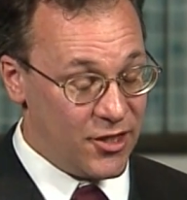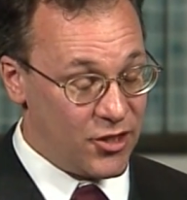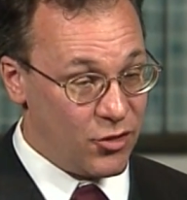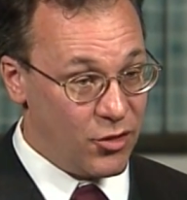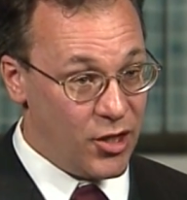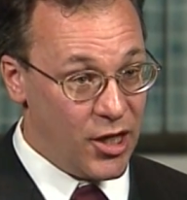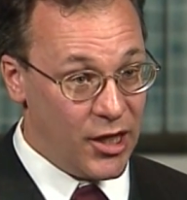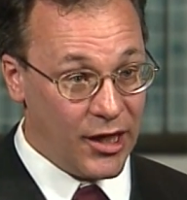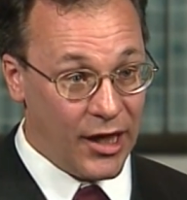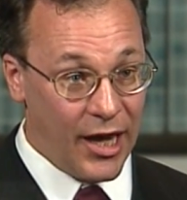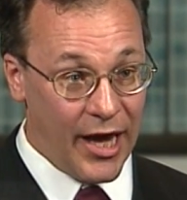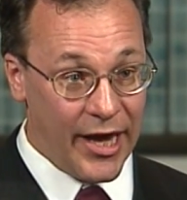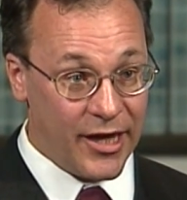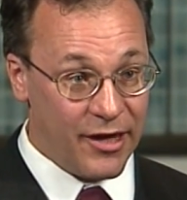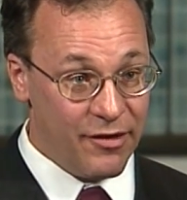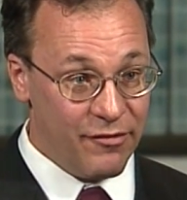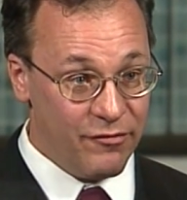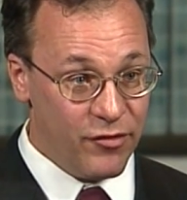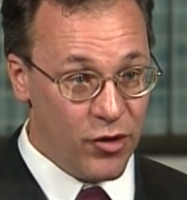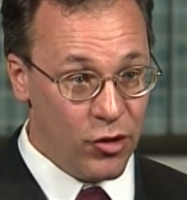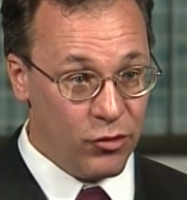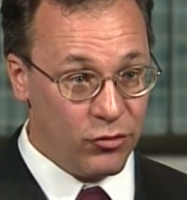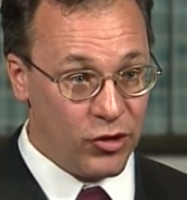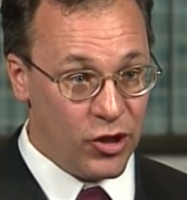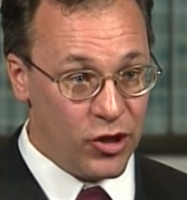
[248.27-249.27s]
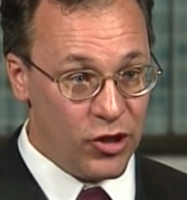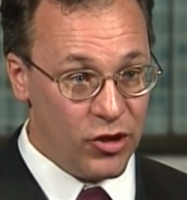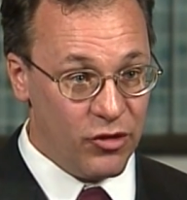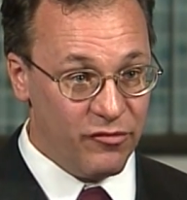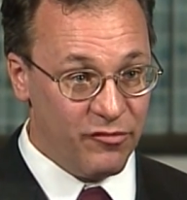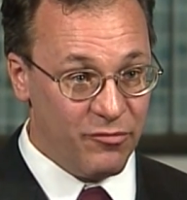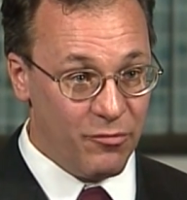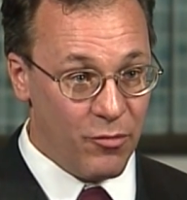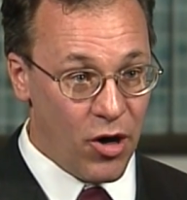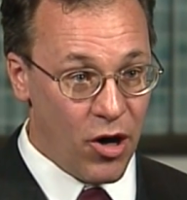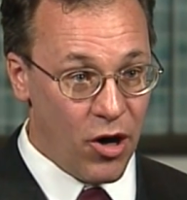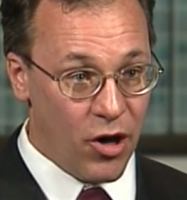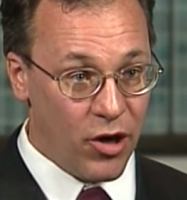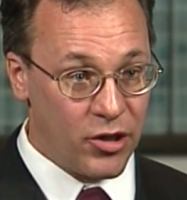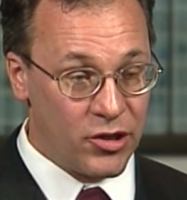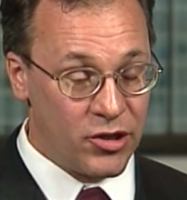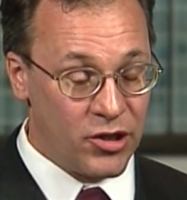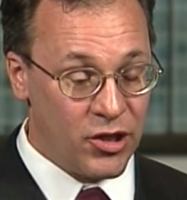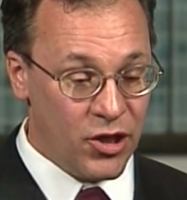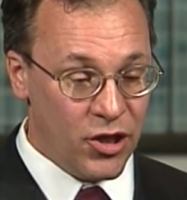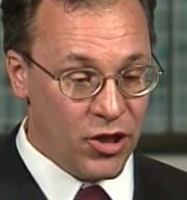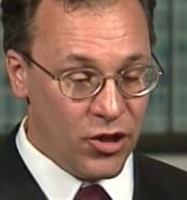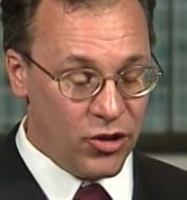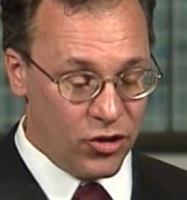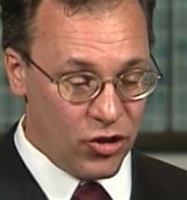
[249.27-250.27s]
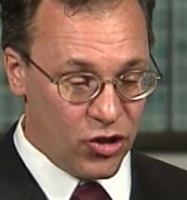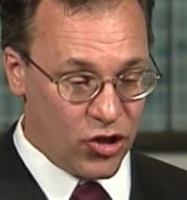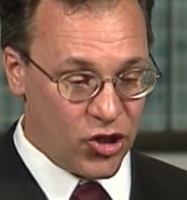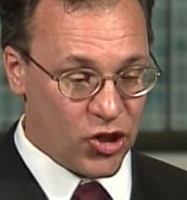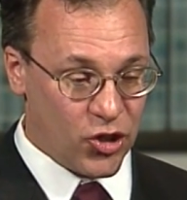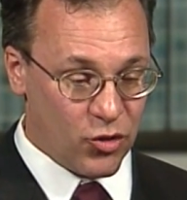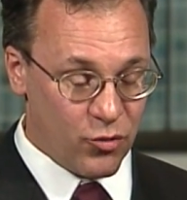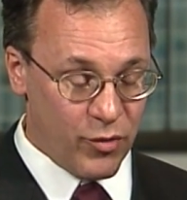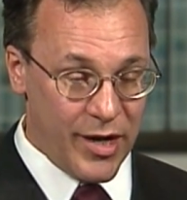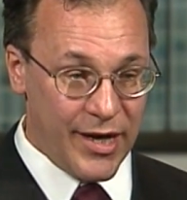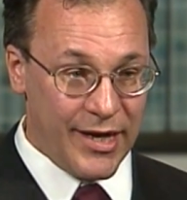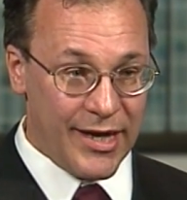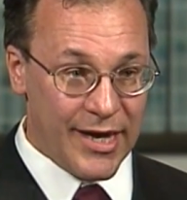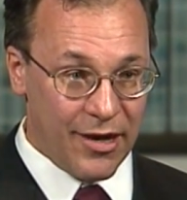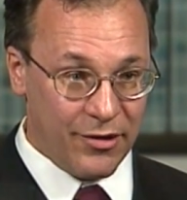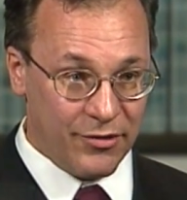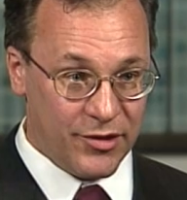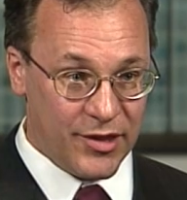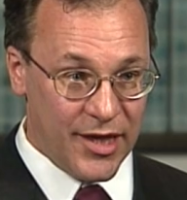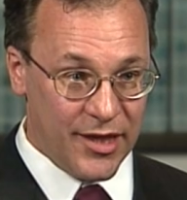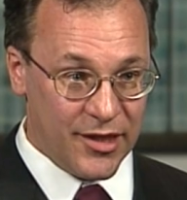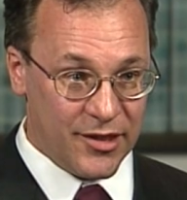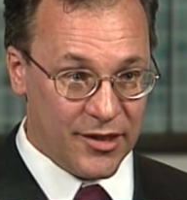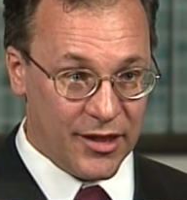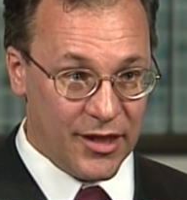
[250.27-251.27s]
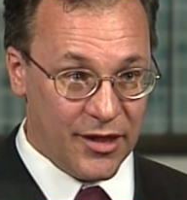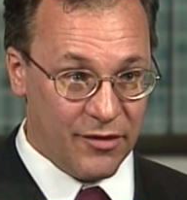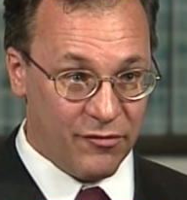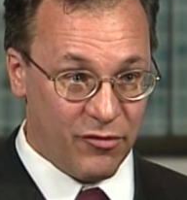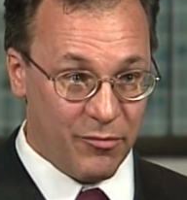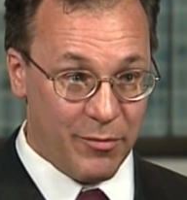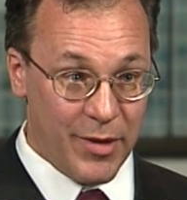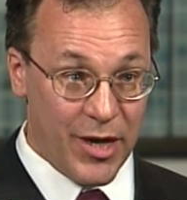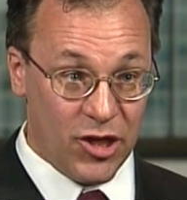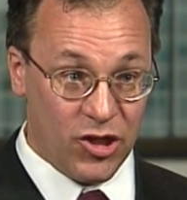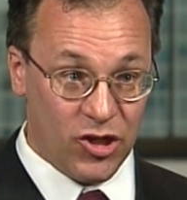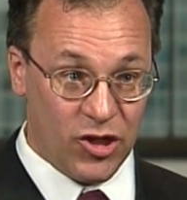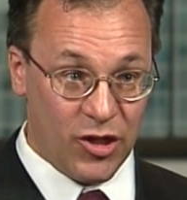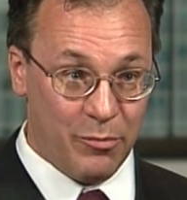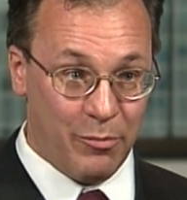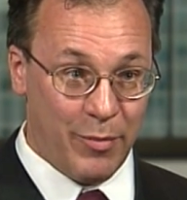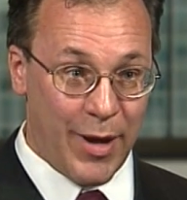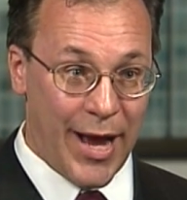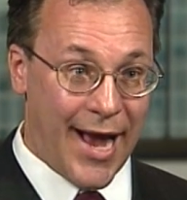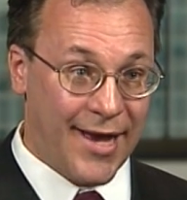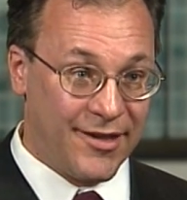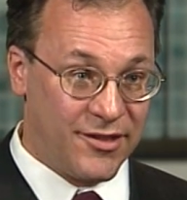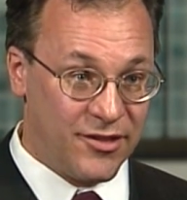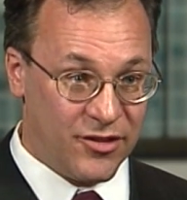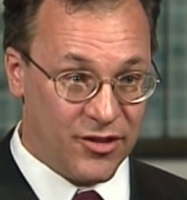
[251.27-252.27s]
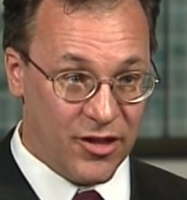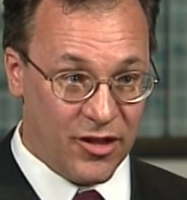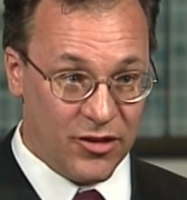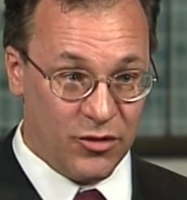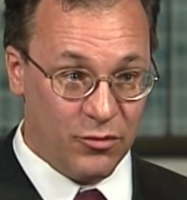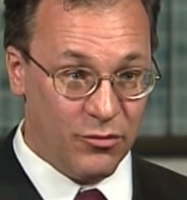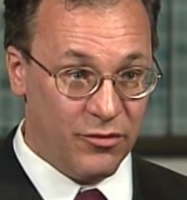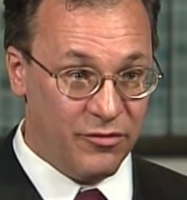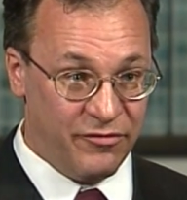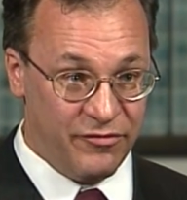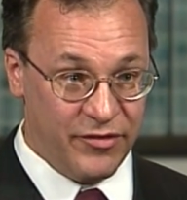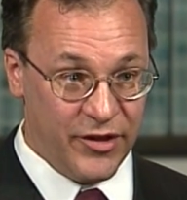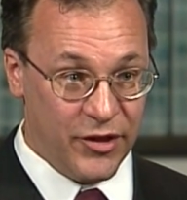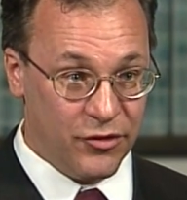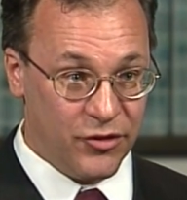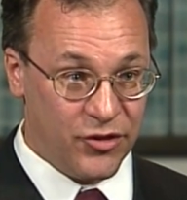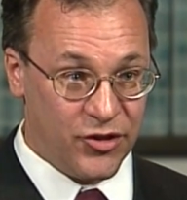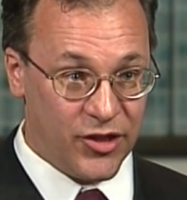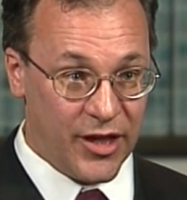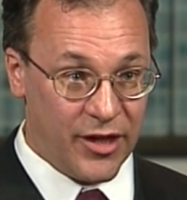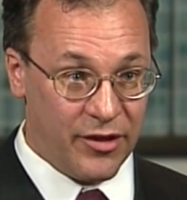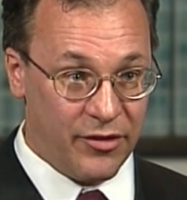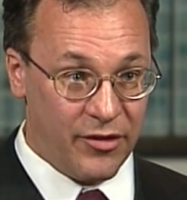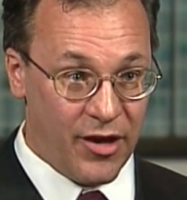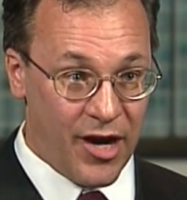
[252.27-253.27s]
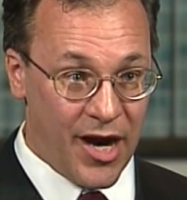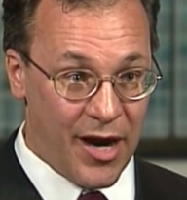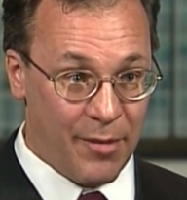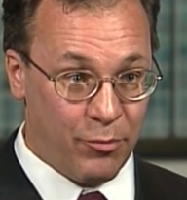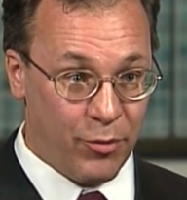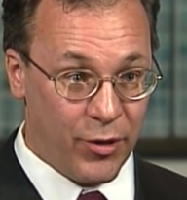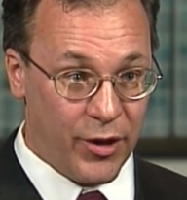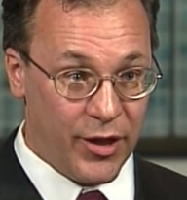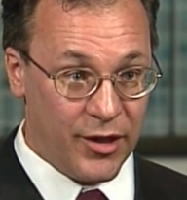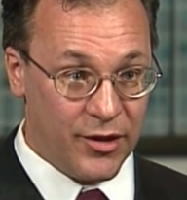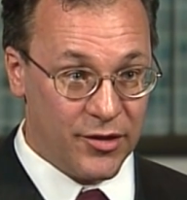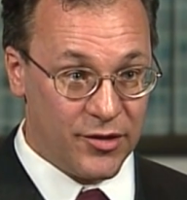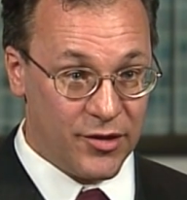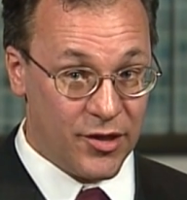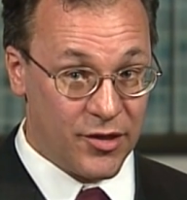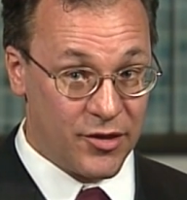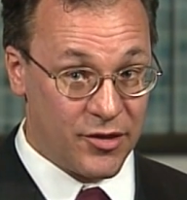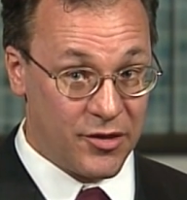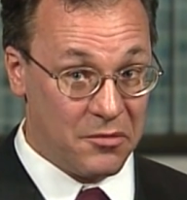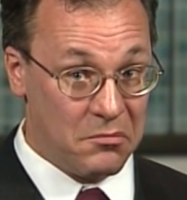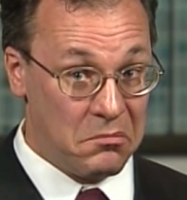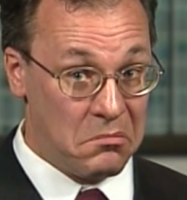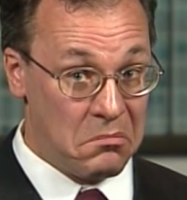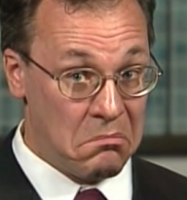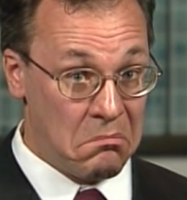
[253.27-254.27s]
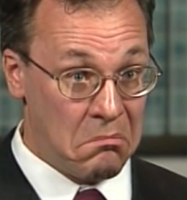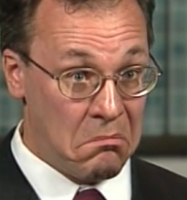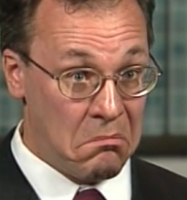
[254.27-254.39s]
So unlike a vote that you've marked, the screen now takes that information and passes it to a field set in the operating system.